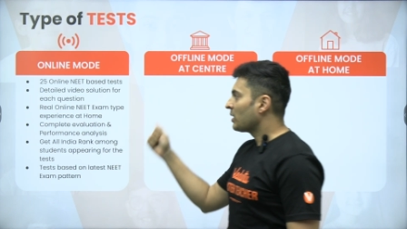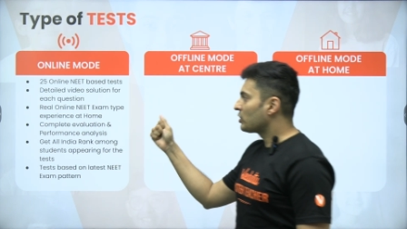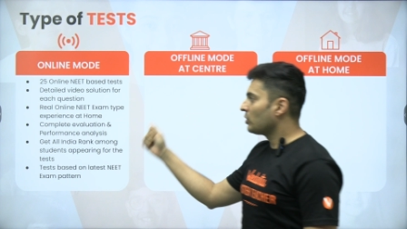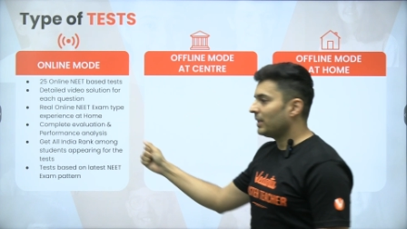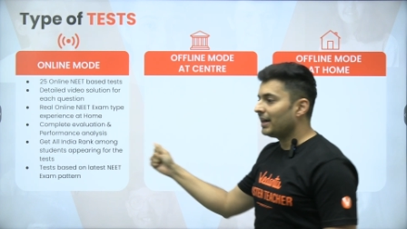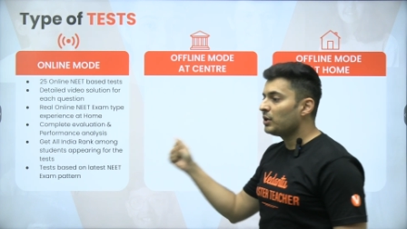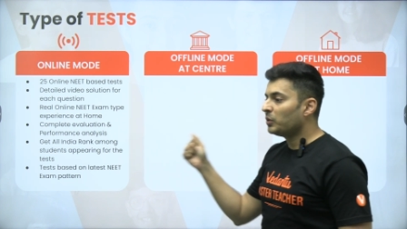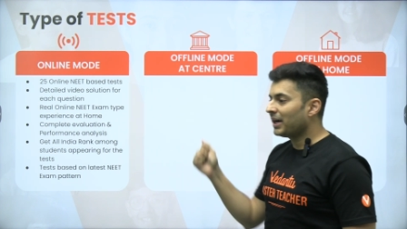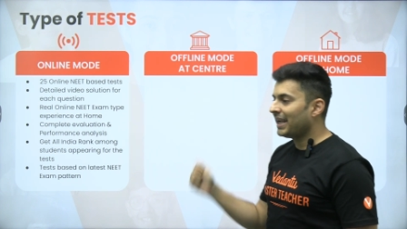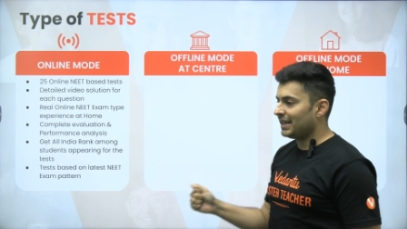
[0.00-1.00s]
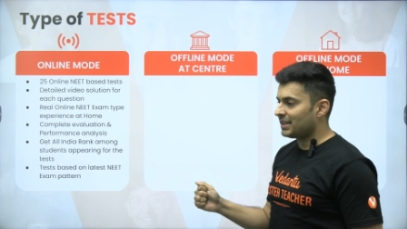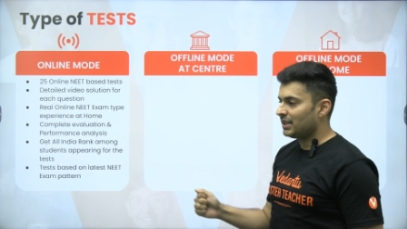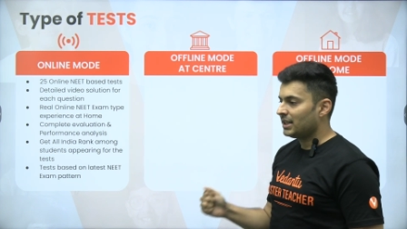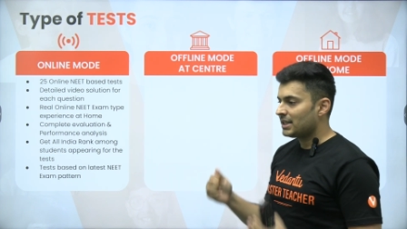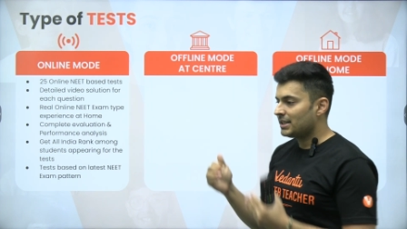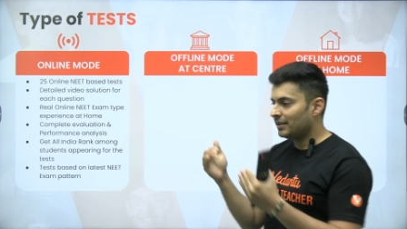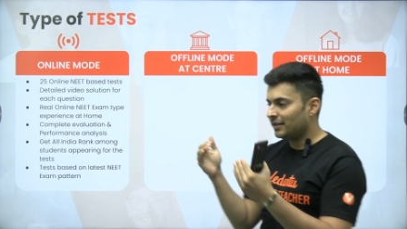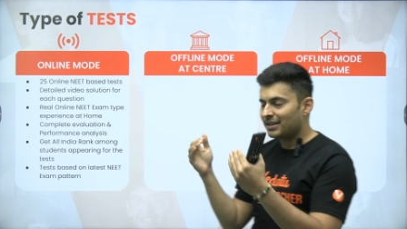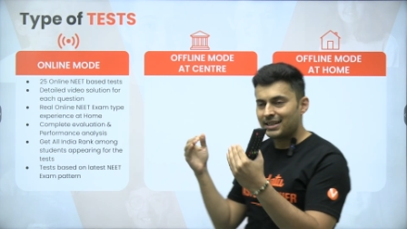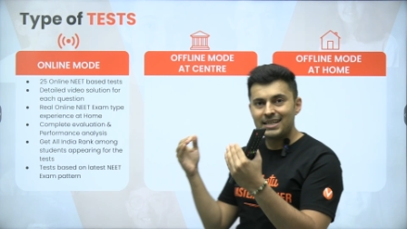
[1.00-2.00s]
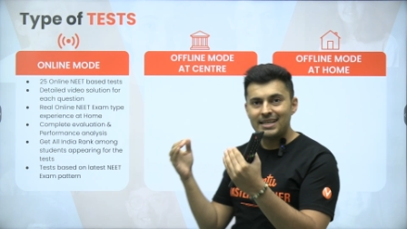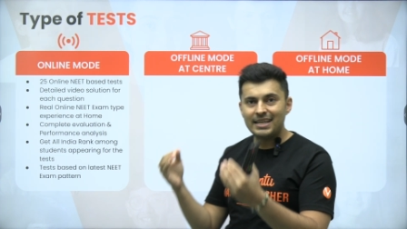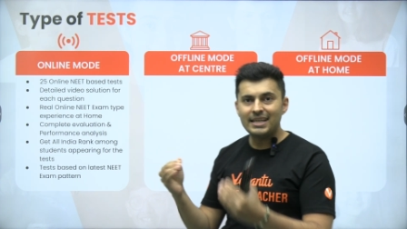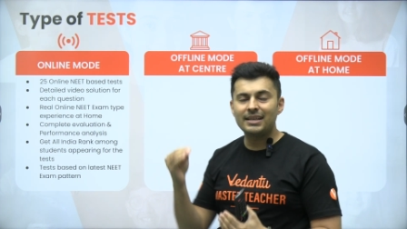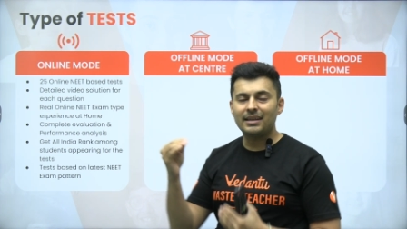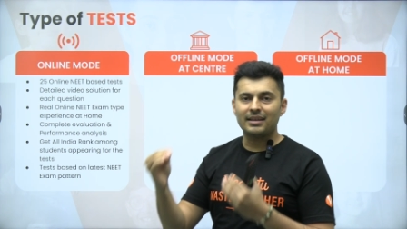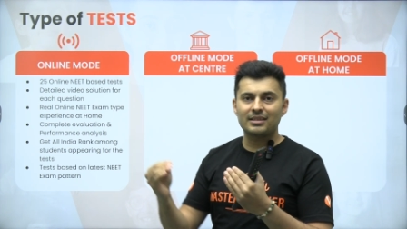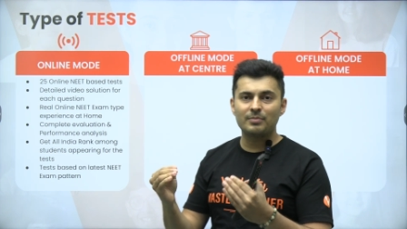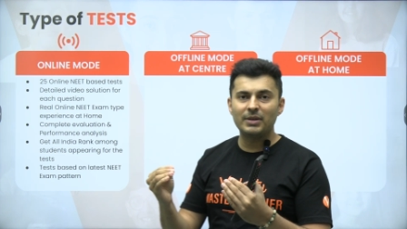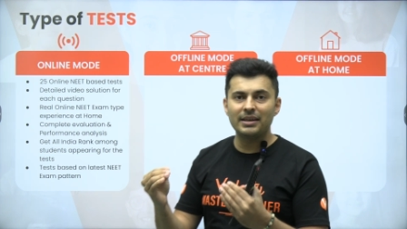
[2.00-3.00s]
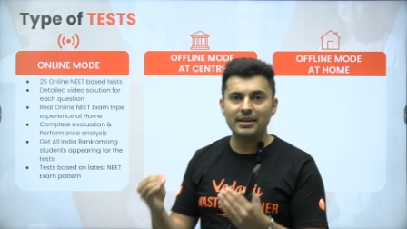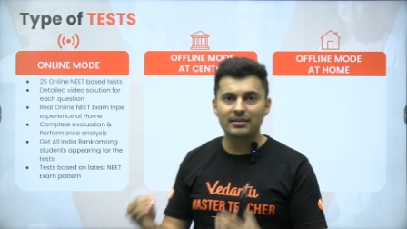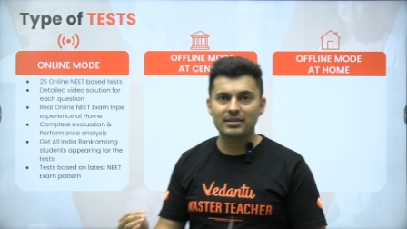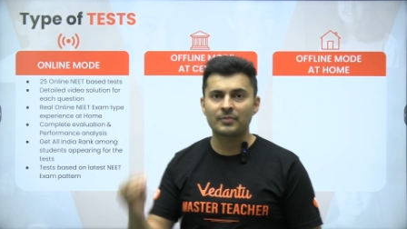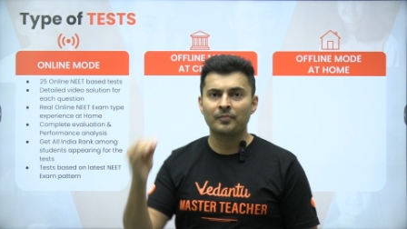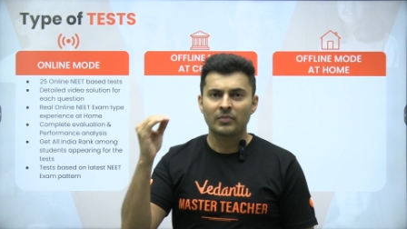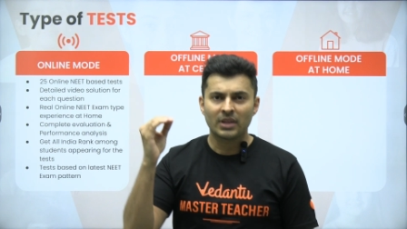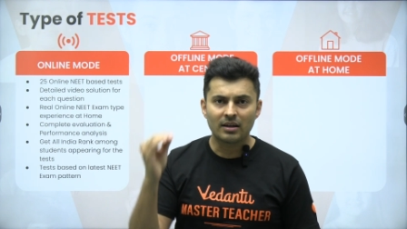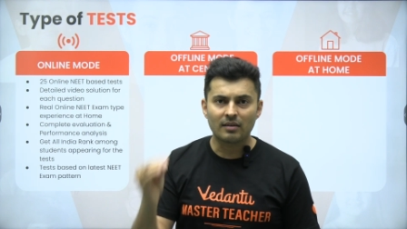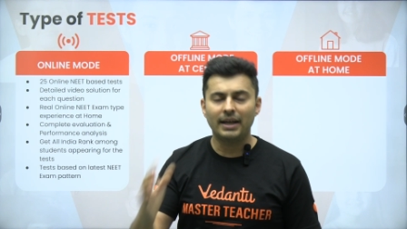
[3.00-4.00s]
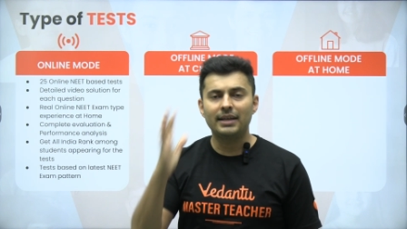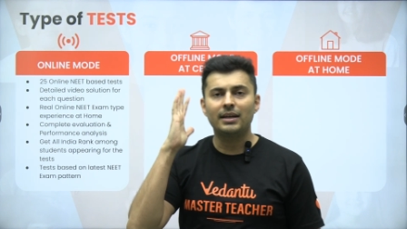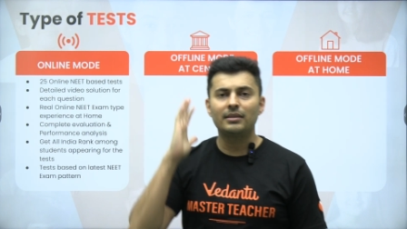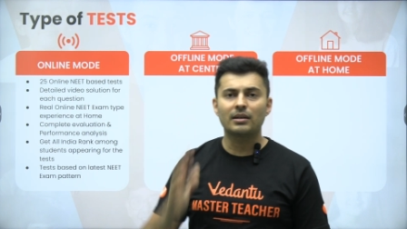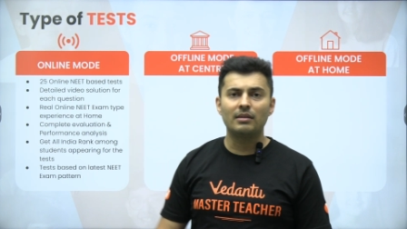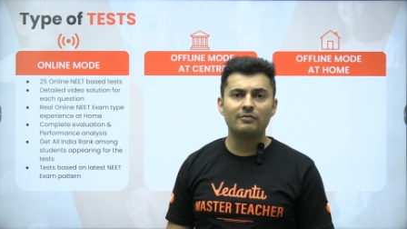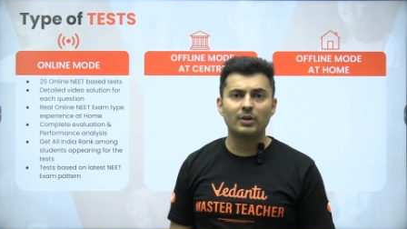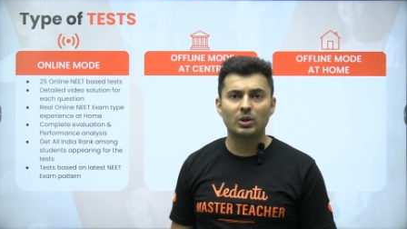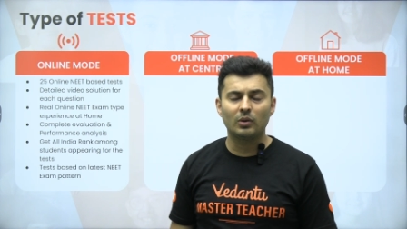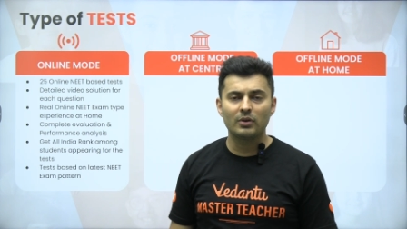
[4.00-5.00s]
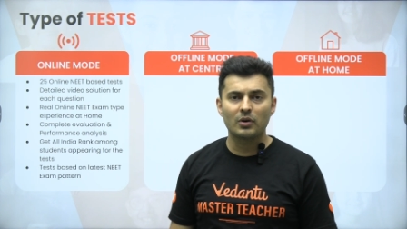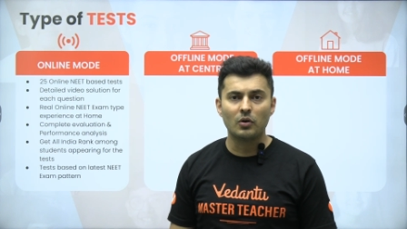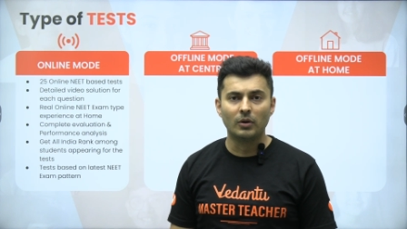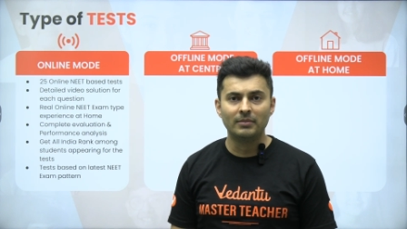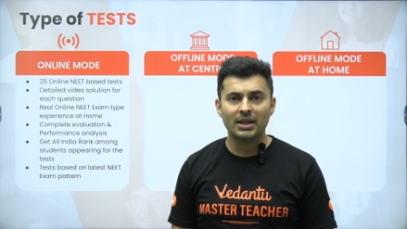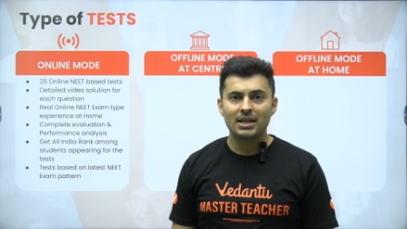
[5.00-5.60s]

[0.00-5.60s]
so that you get the NEET experience right at the comfort of your home